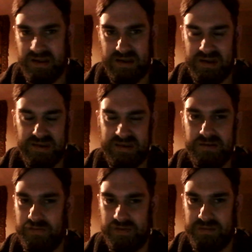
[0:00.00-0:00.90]
the
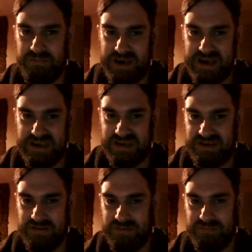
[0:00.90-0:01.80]
sort of
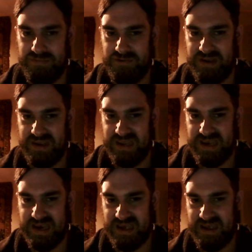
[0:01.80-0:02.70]
compassionate point
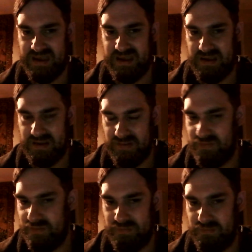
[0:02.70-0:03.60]
that
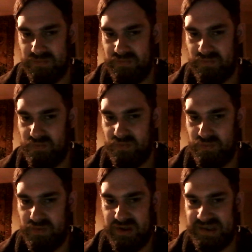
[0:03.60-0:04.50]

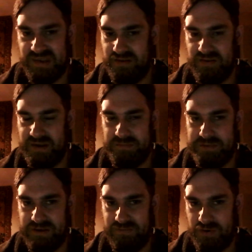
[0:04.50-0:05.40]
we're sorry
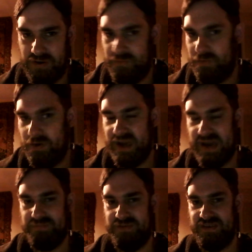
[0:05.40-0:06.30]
about what
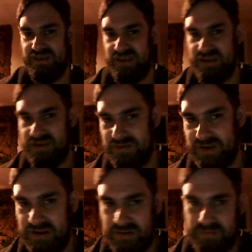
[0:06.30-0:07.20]
happened to you
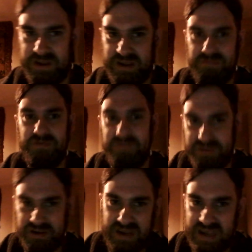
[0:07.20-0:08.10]
and your people,
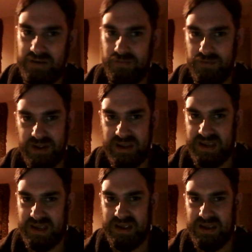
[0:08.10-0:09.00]
but now we're
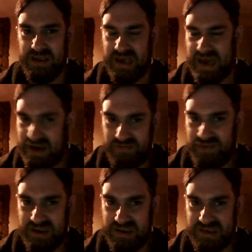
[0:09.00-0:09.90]

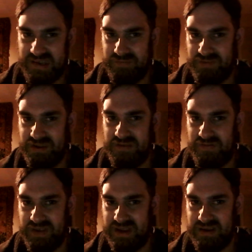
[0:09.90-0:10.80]
having a similar
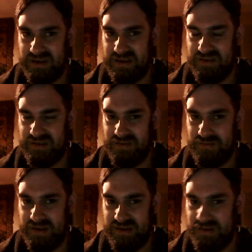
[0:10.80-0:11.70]
thing done
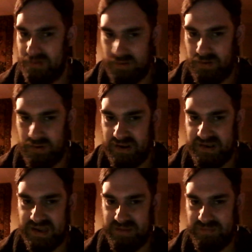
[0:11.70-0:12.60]
to us, or
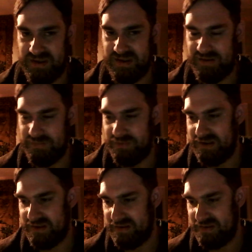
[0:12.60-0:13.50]
attempted to be
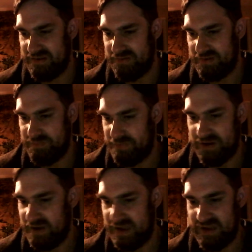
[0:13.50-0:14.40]
done to us
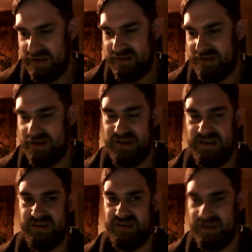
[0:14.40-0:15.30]
by
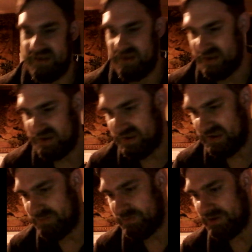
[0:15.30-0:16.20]
Titus and
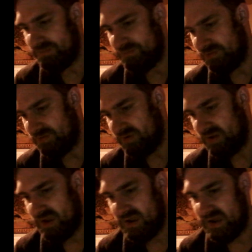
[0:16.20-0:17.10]
his people.
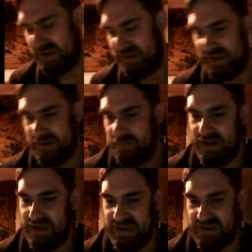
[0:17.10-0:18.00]
So we
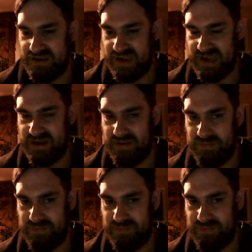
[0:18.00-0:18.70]
need your help